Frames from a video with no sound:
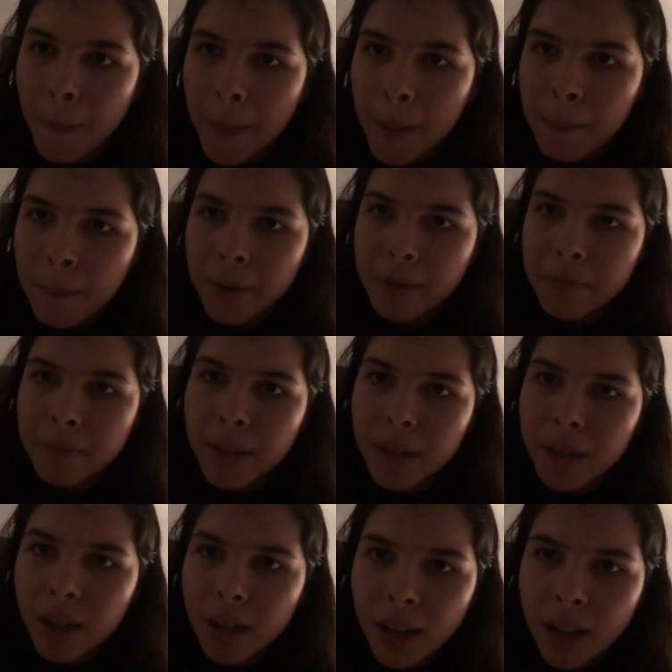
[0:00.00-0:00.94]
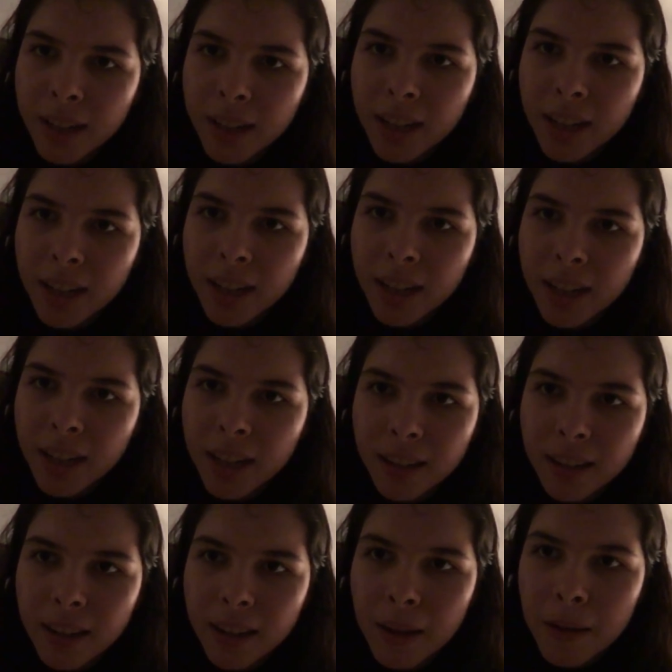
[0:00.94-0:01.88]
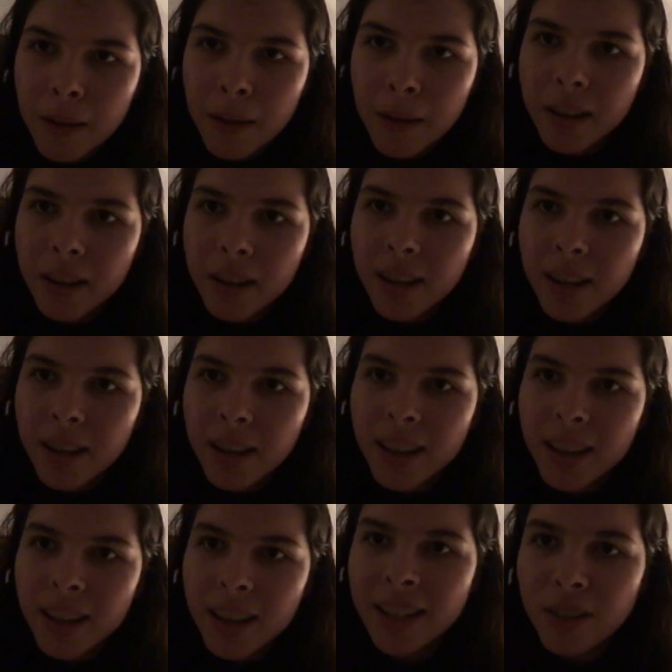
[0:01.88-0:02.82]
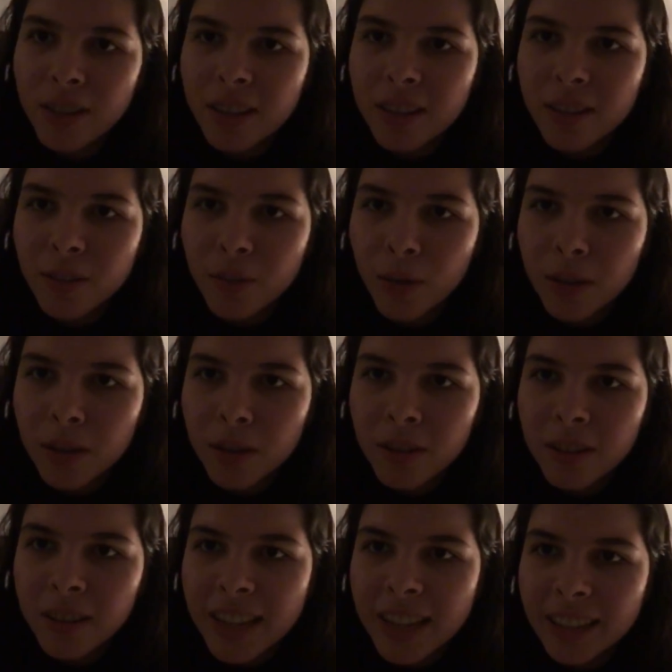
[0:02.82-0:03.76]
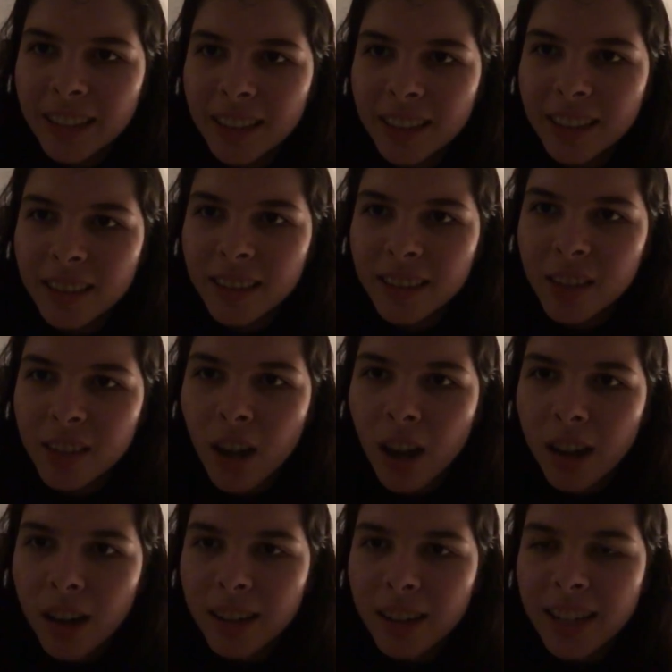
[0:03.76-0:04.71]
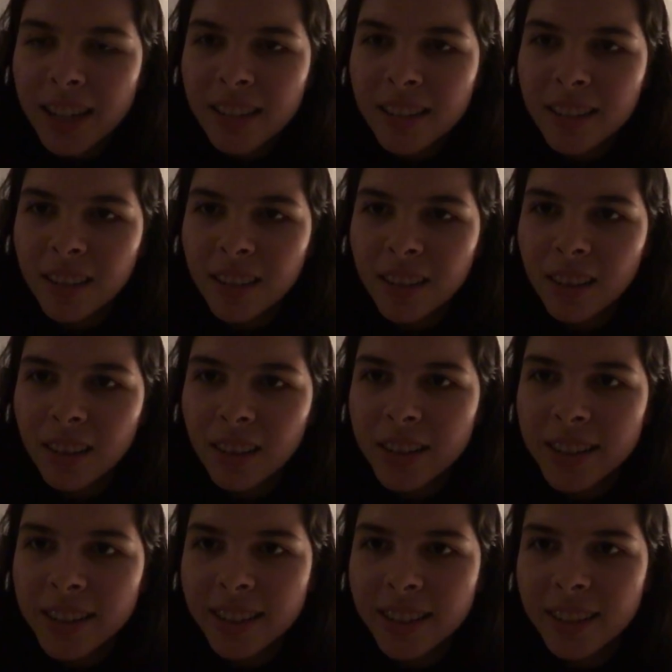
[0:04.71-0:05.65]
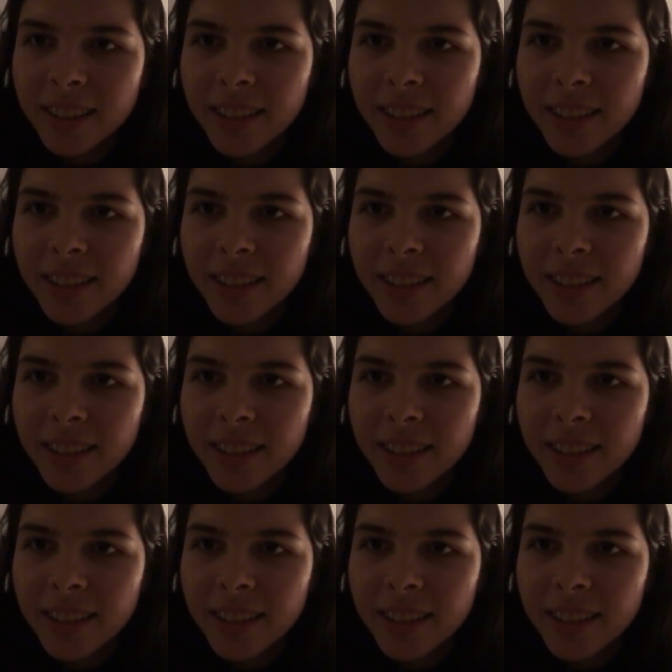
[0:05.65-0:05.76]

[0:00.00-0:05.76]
But Maconian in Northern English. Cockney is London.